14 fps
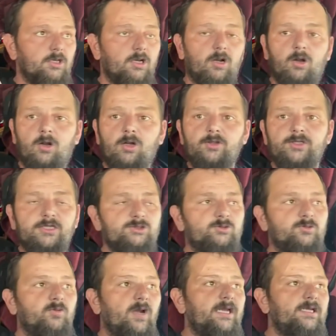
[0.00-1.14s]
All these
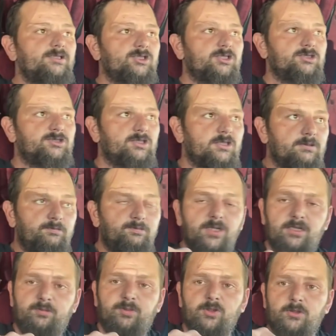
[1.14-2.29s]
wedges
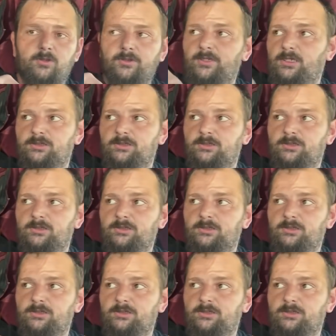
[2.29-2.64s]
being put on their